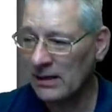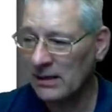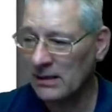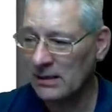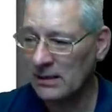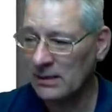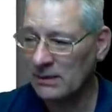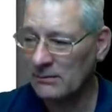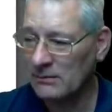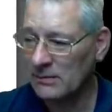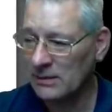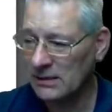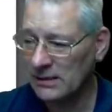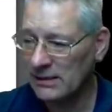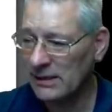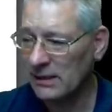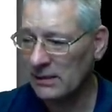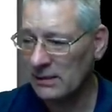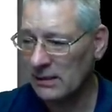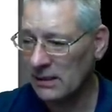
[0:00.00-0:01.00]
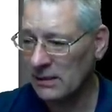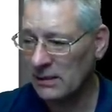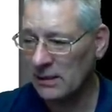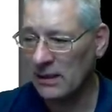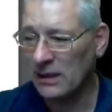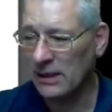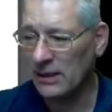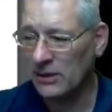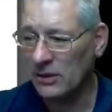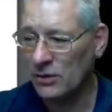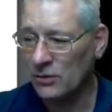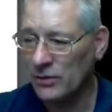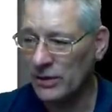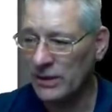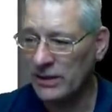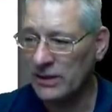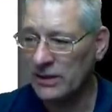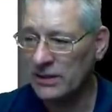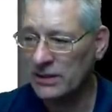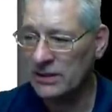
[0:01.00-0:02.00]
Um, yeah, and I'll let you
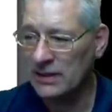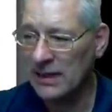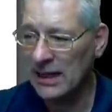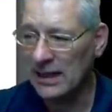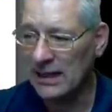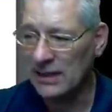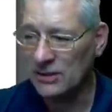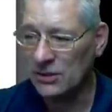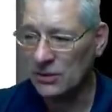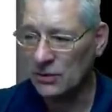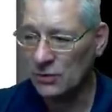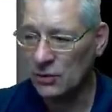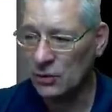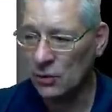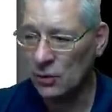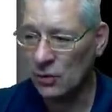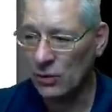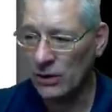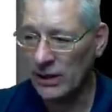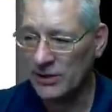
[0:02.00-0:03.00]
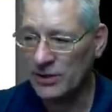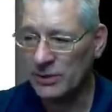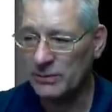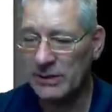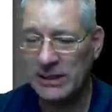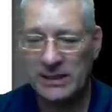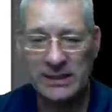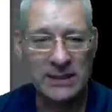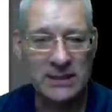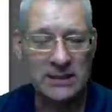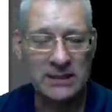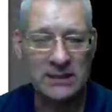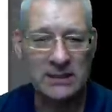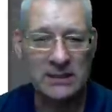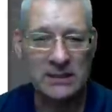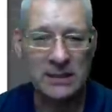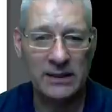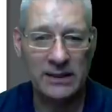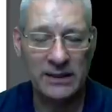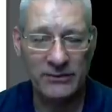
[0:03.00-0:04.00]
read this at your leisure, but it does
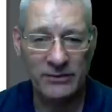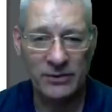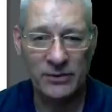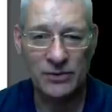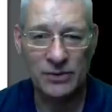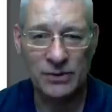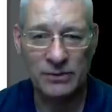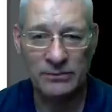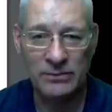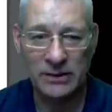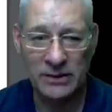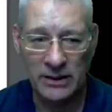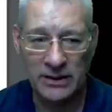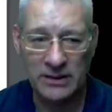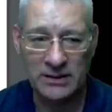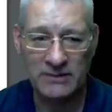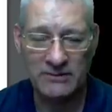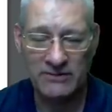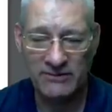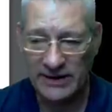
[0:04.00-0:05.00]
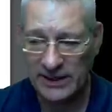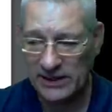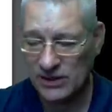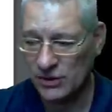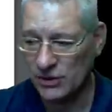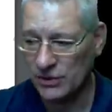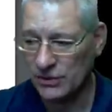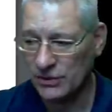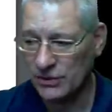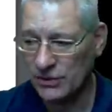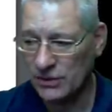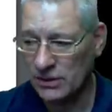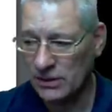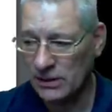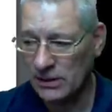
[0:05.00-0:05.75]
give you some nice features.